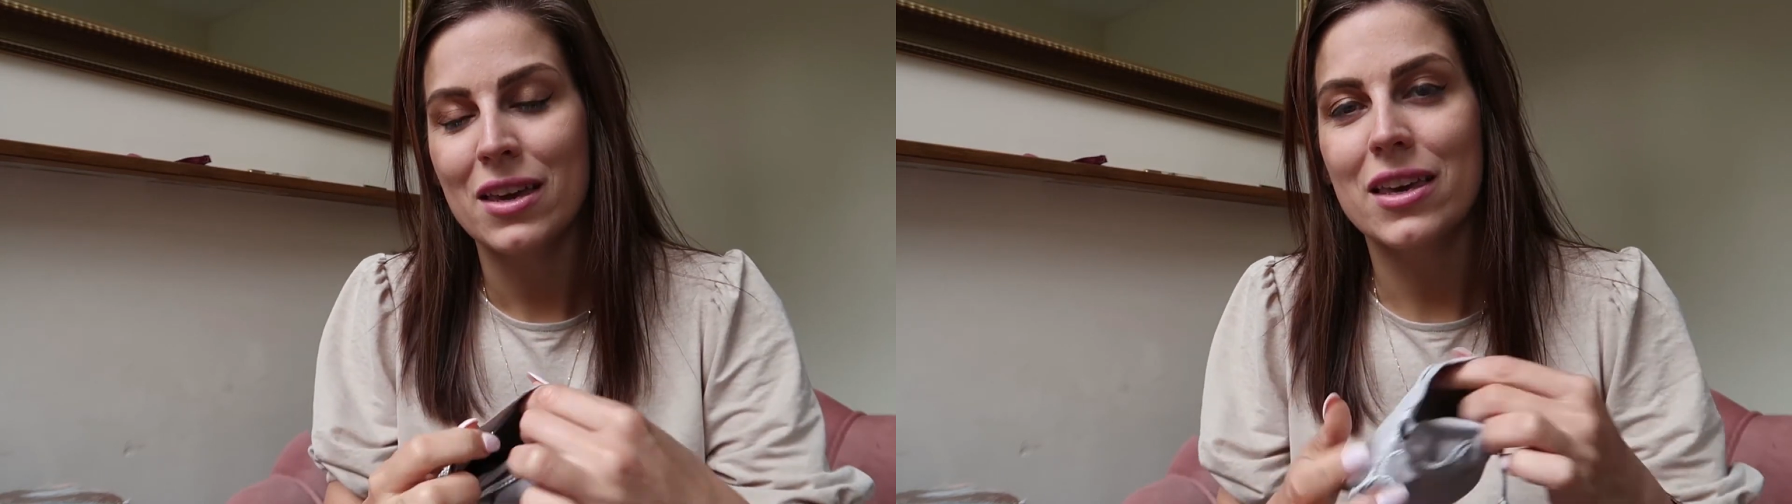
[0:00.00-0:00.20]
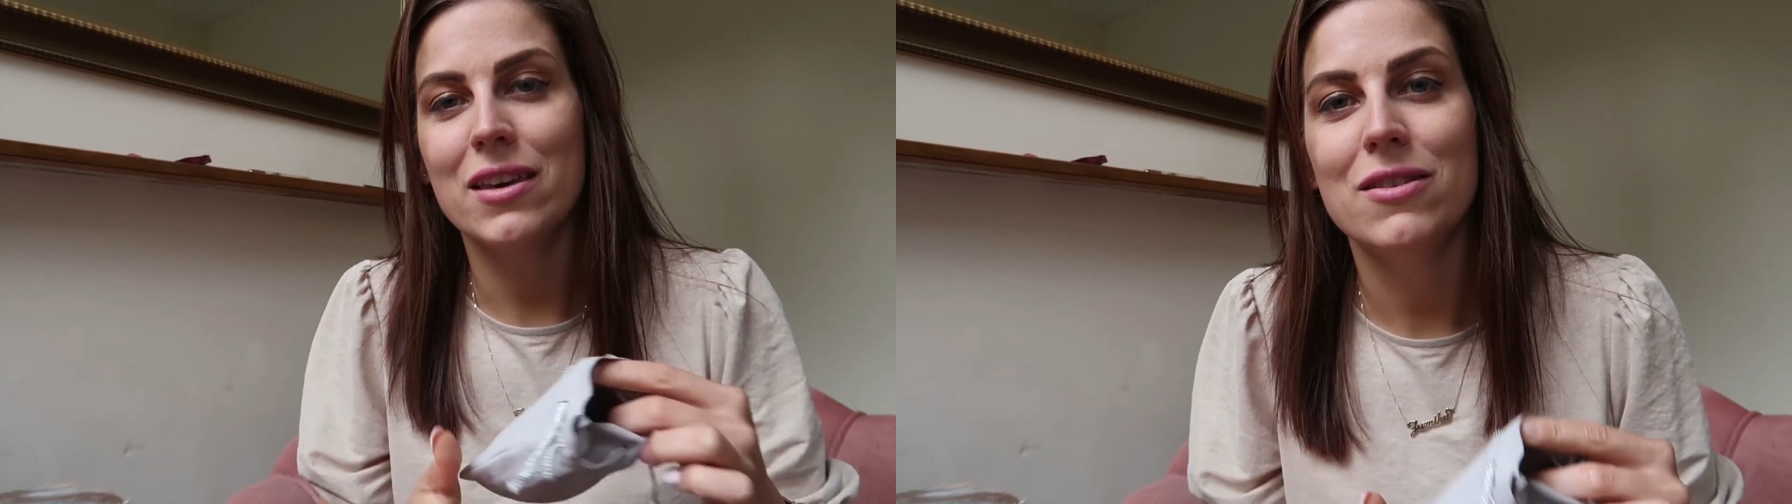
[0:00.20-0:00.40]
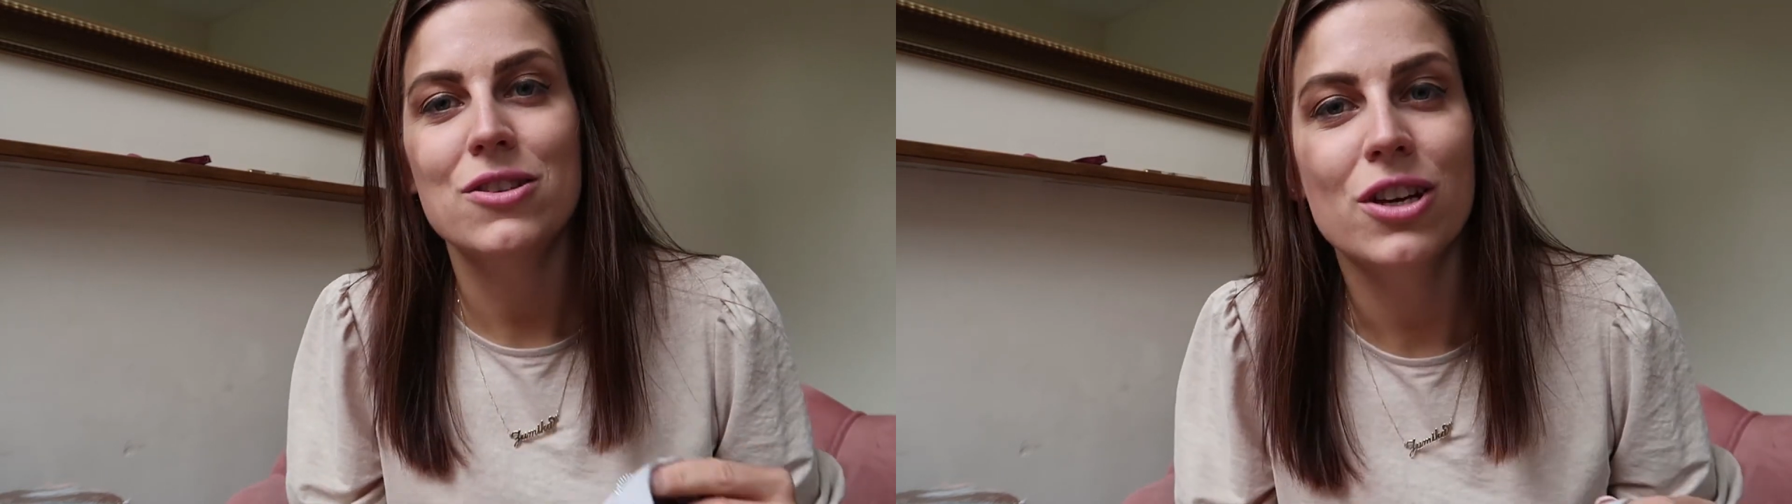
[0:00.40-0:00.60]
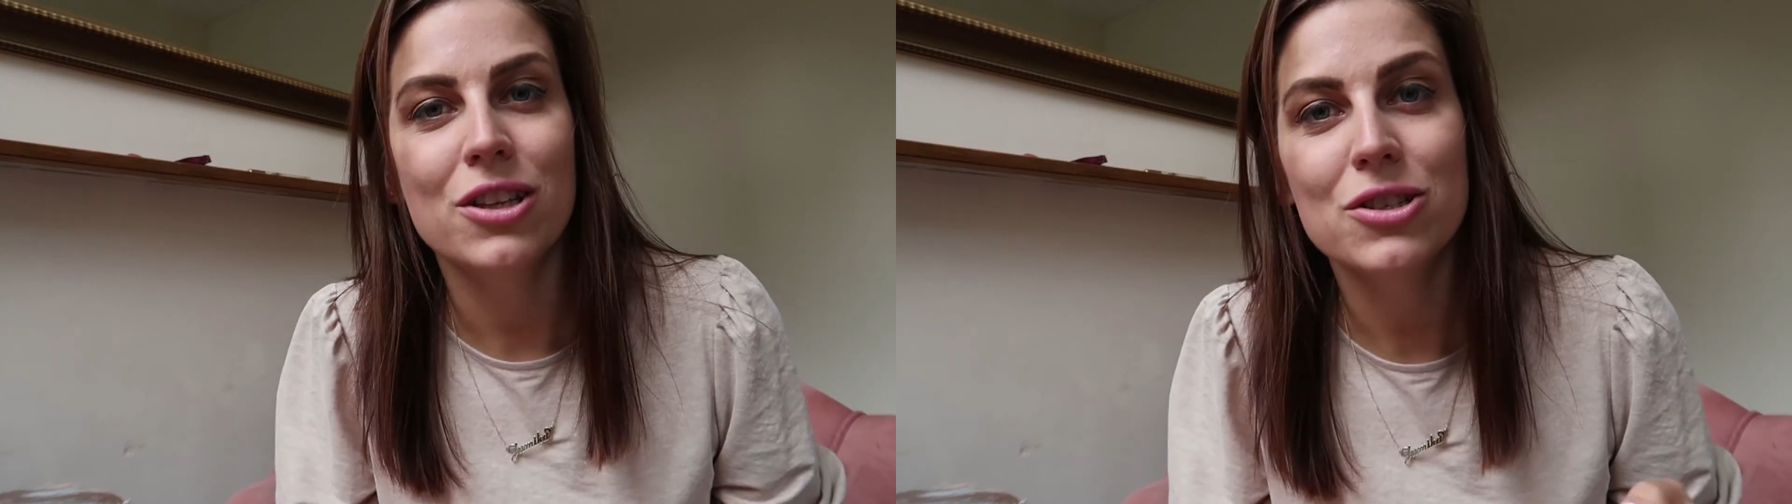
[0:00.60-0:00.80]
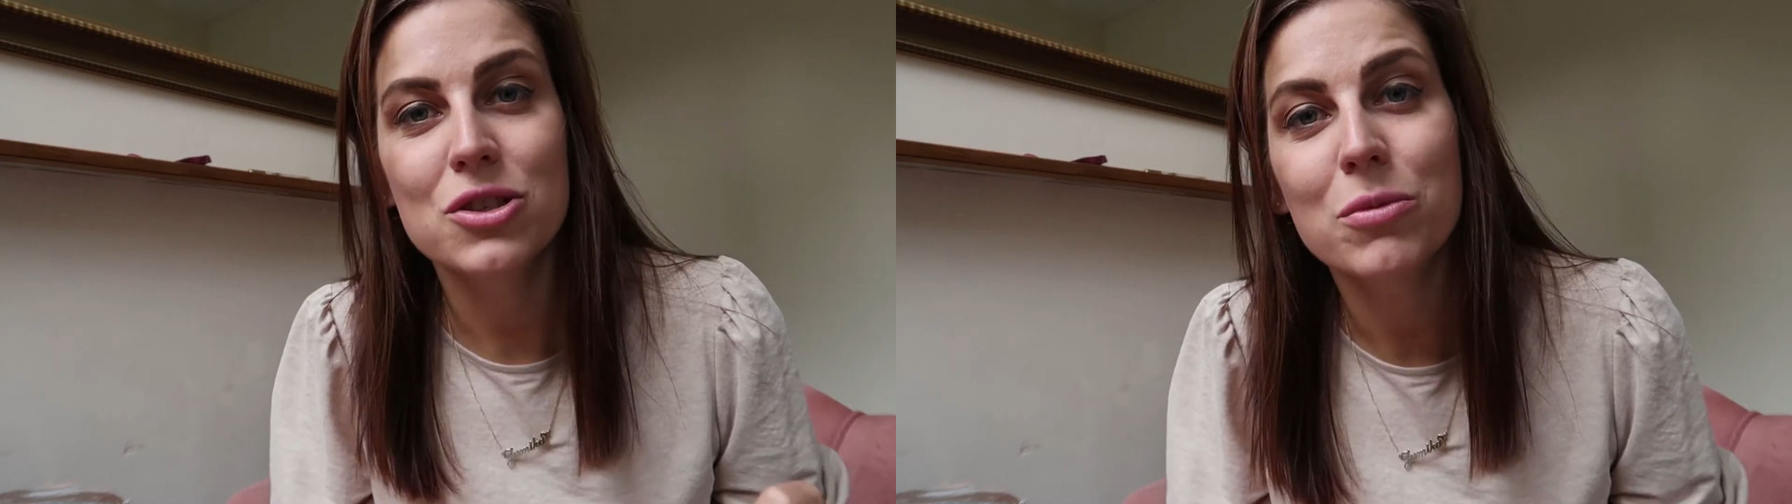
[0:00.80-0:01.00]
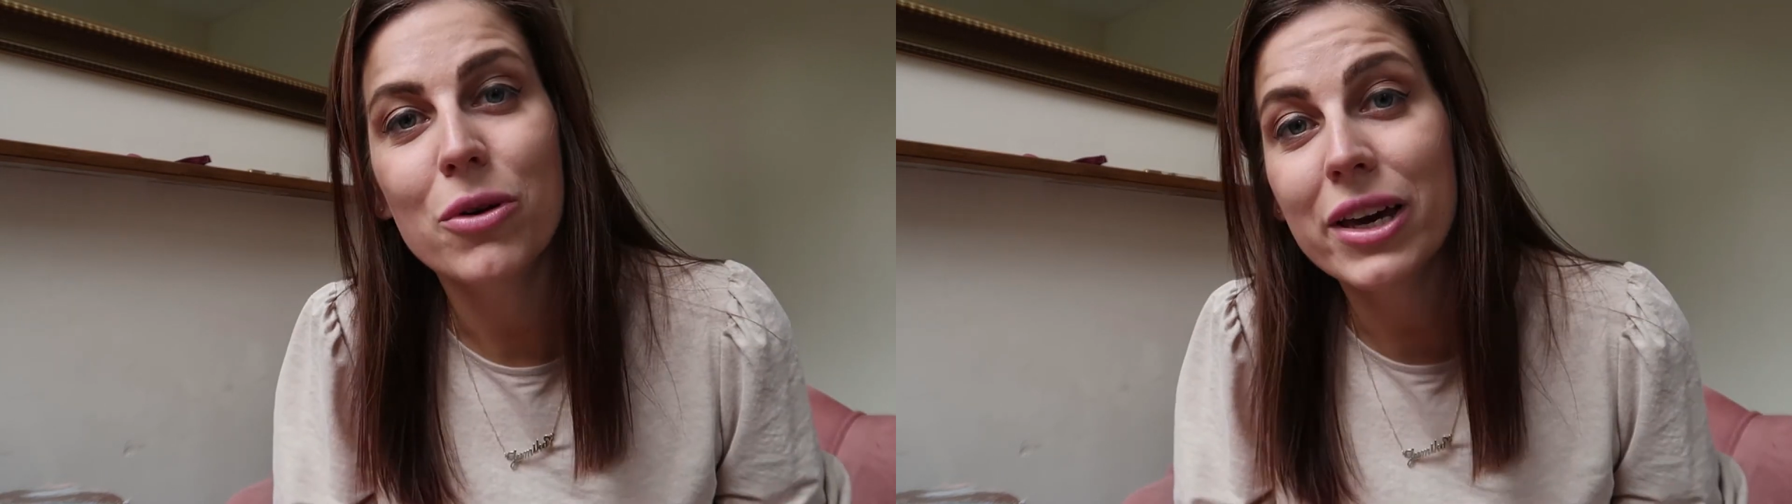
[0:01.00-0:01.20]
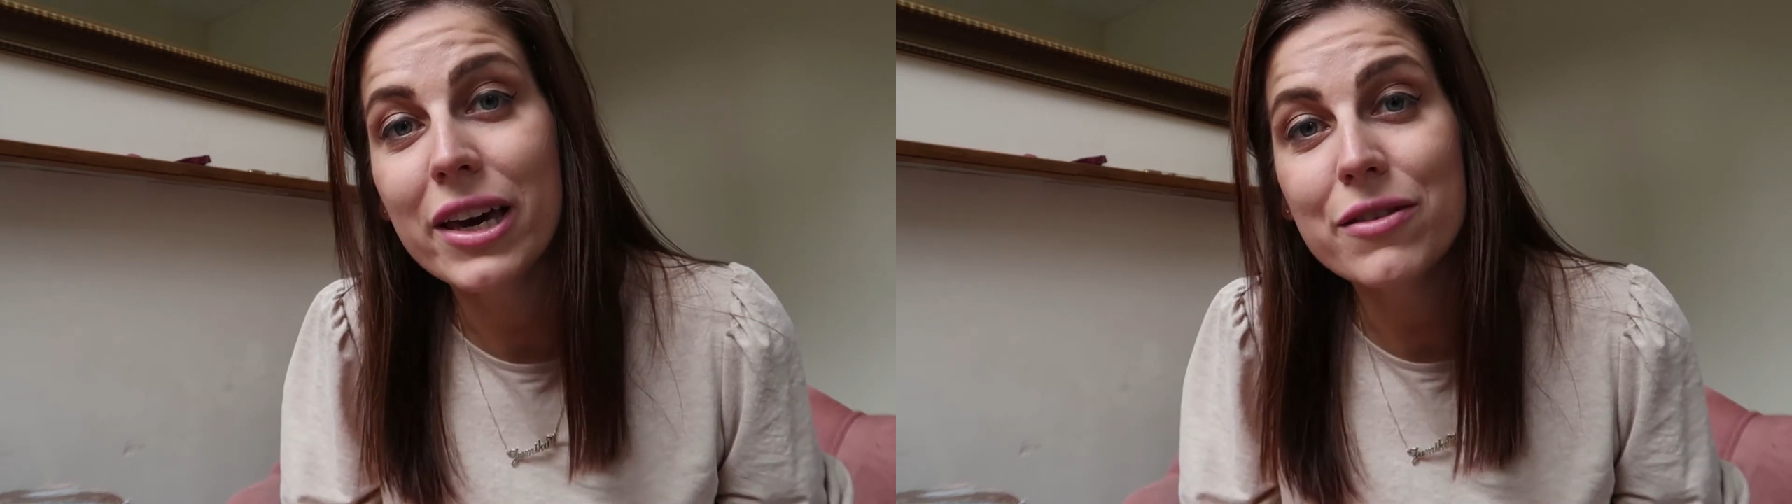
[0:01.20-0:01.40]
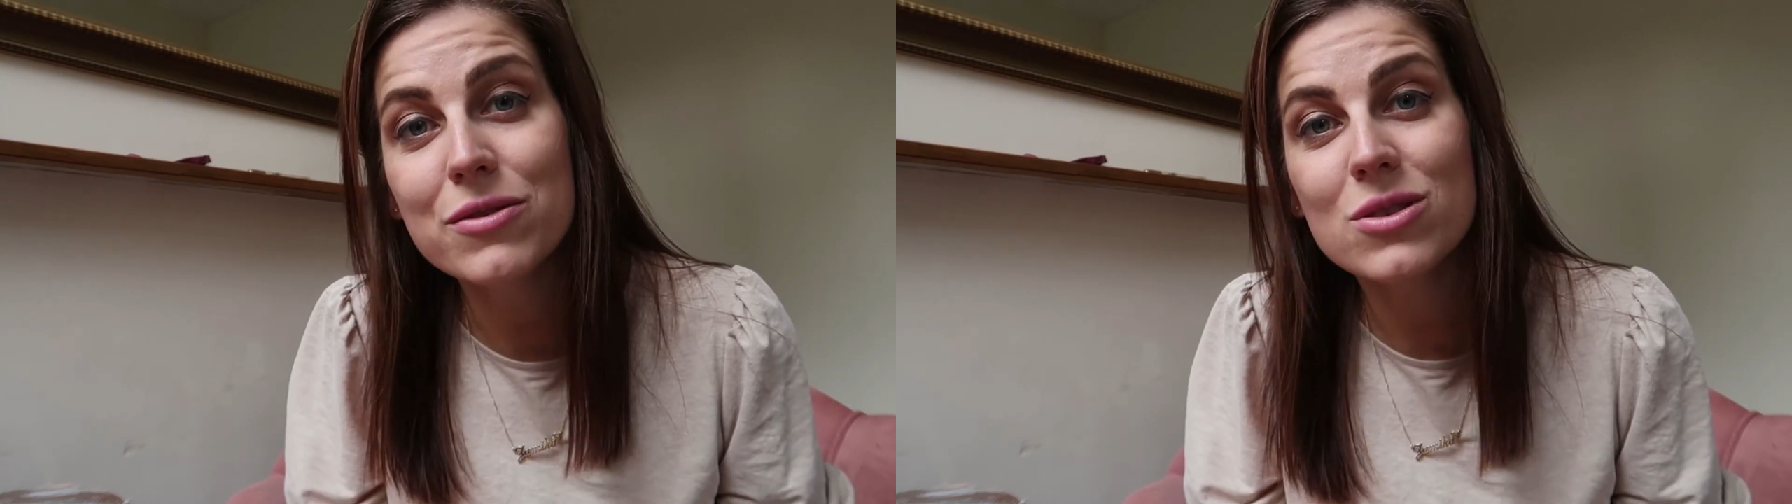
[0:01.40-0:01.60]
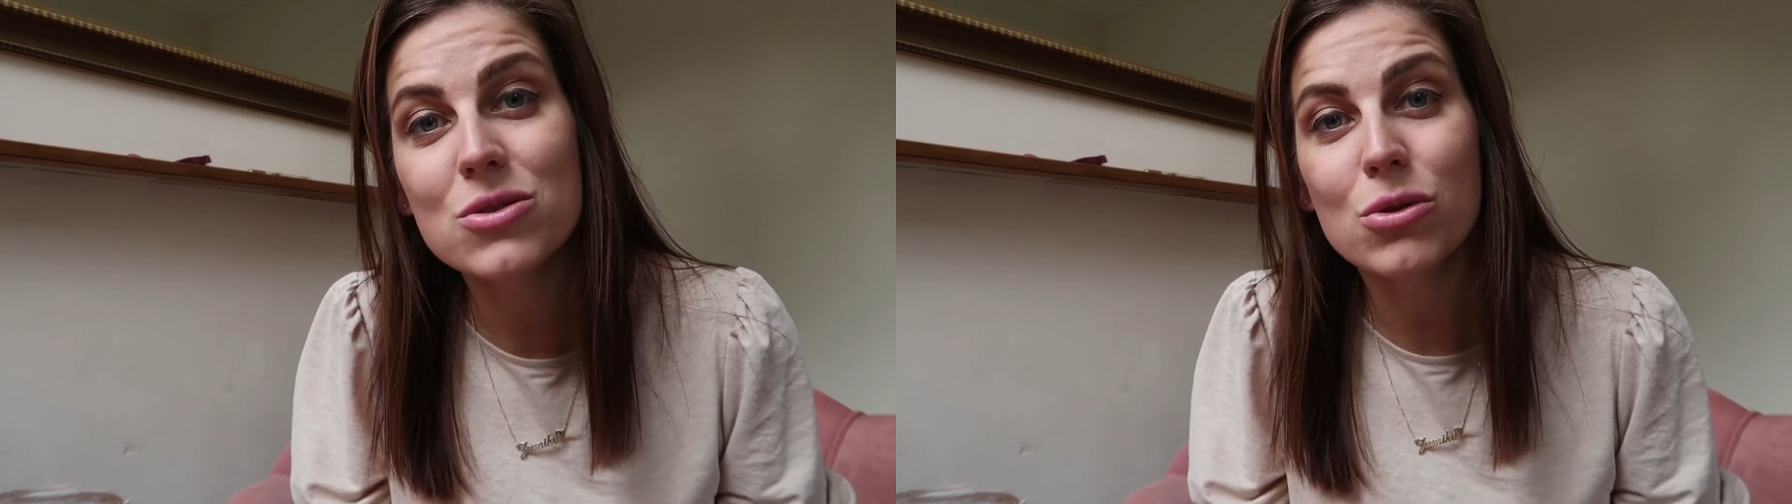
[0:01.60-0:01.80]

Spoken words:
give each other small gifts,